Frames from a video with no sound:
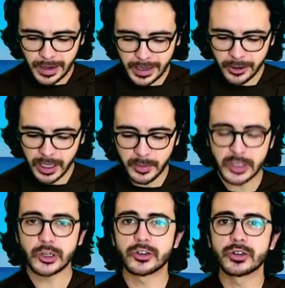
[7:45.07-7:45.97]
Here let
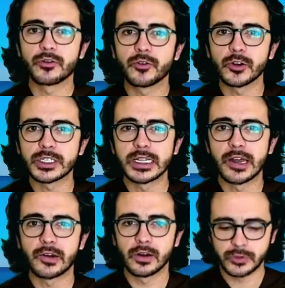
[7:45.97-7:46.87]
me turn to the first
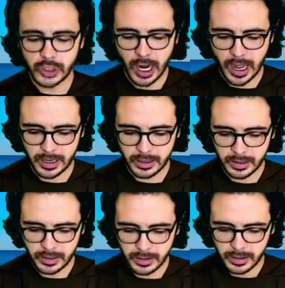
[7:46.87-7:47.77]
letter of John.
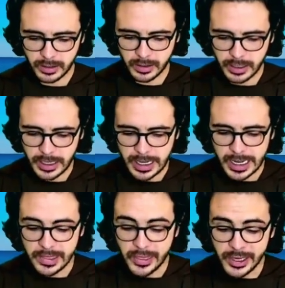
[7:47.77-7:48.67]

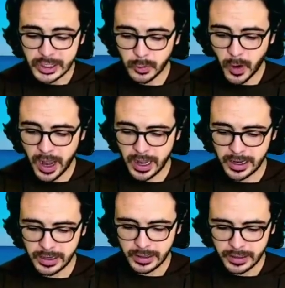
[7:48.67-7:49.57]
In this
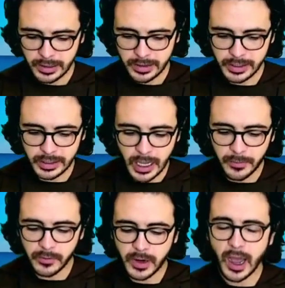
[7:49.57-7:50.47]
way, the
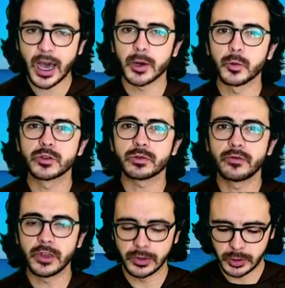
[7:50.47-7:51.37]
love of God was
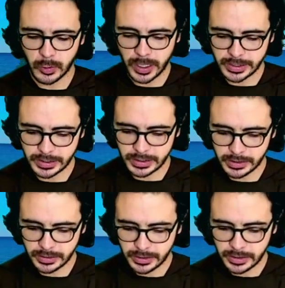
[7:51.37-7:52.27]
revealed to us.
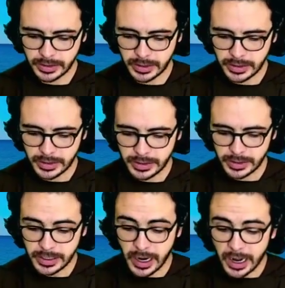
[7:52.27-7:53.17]

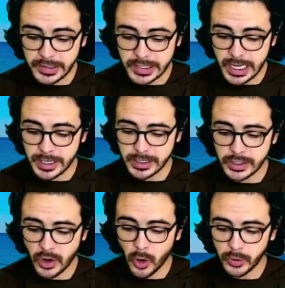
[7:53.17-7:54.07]
God sent
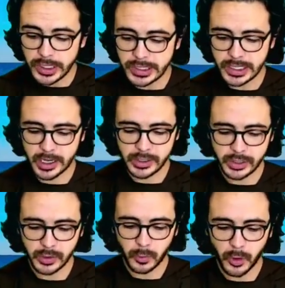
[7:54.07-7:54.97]
his only Son
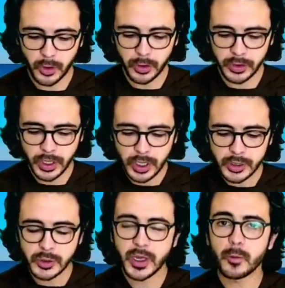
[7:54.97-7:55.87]
into the
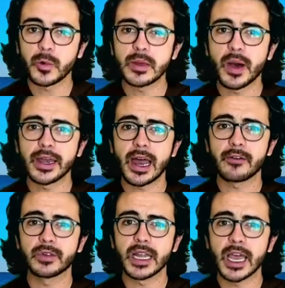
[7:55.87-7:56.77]
world so that we might
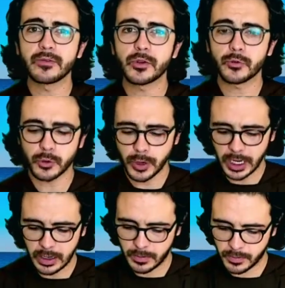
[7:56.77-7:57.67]
have life through
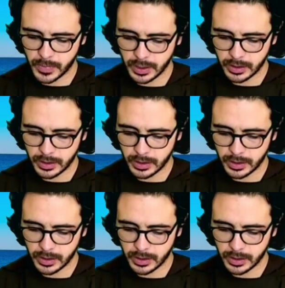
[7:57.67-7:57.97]
him.